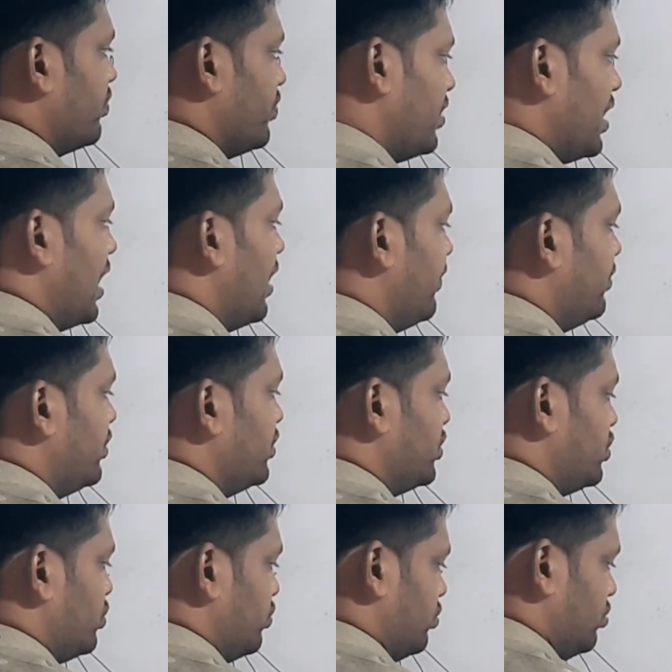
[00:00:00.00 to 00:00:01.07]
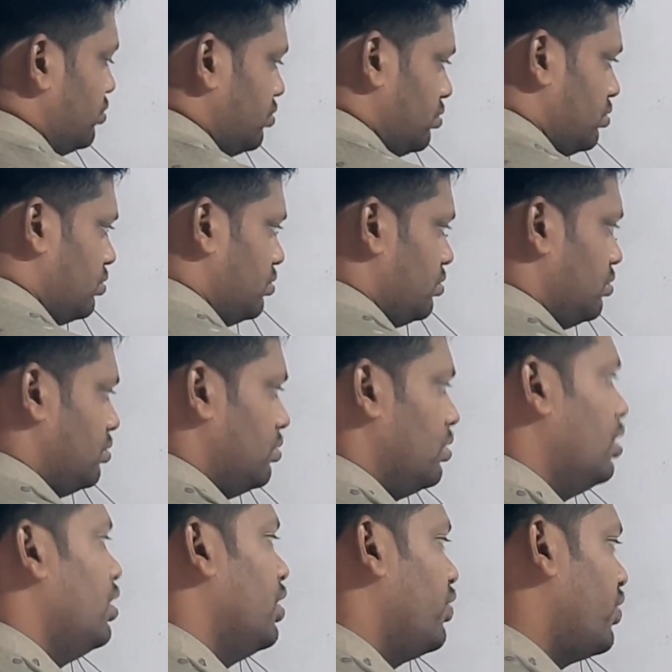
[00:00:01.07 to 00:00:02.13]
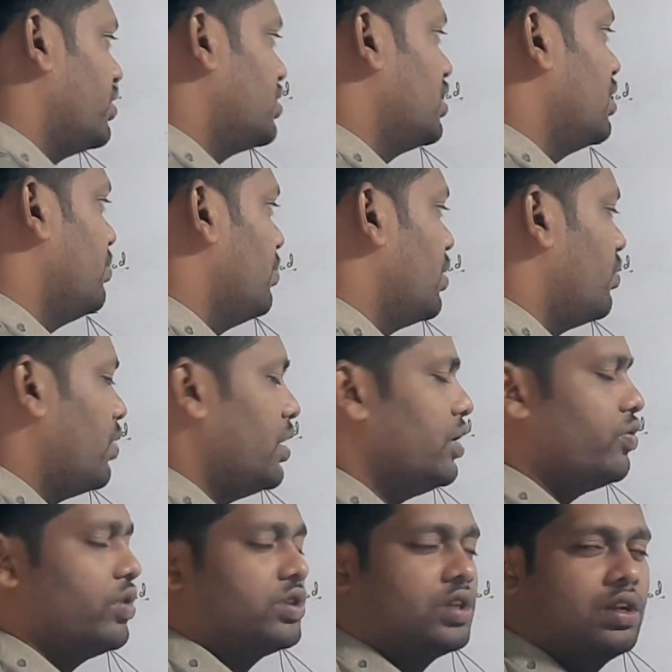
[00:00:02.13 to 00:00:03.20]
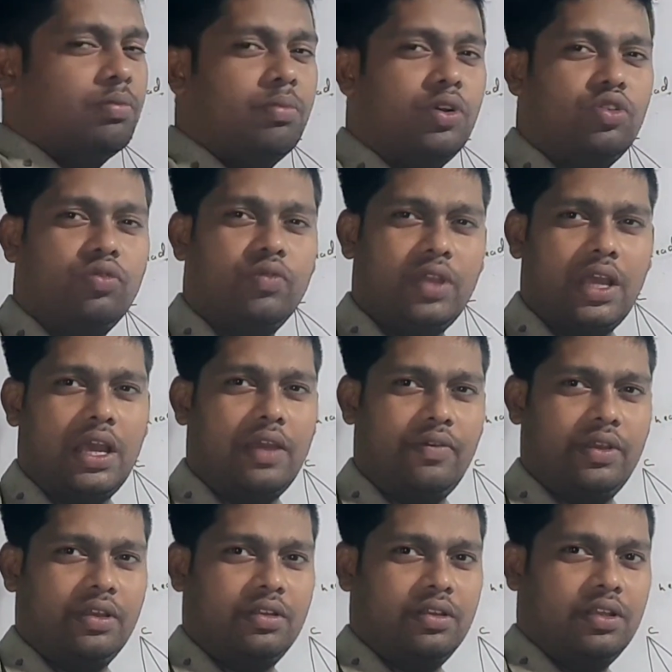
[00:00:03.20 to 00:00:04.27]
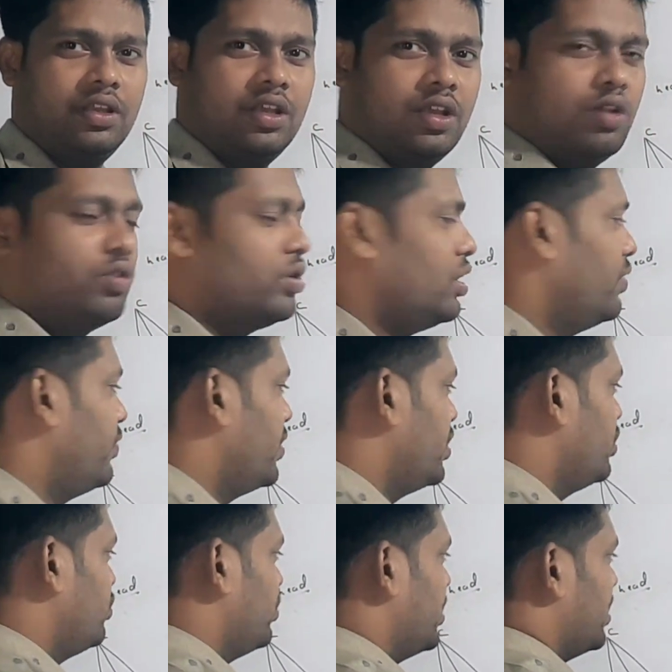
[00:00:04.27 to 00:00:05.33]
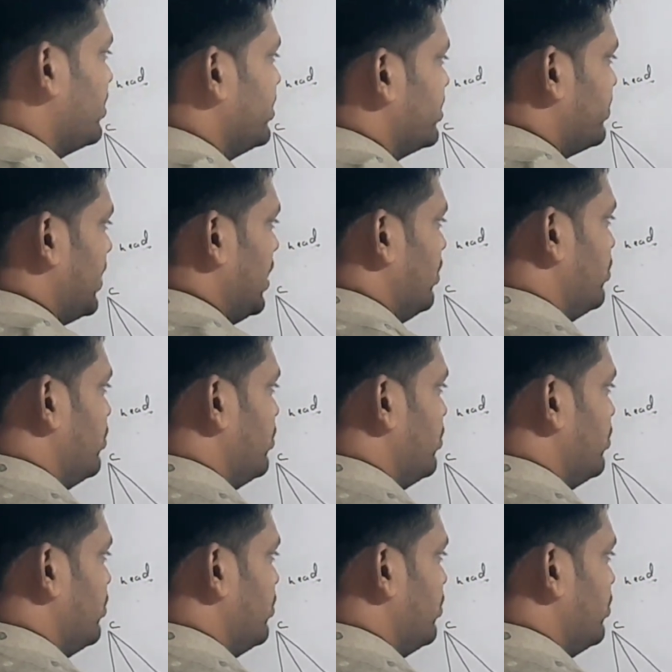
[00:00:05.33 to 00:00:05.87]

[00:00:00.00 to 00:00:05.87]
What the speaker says: We have these two, equation number 1, equation number 2 we are having. Okay, we need to get this value.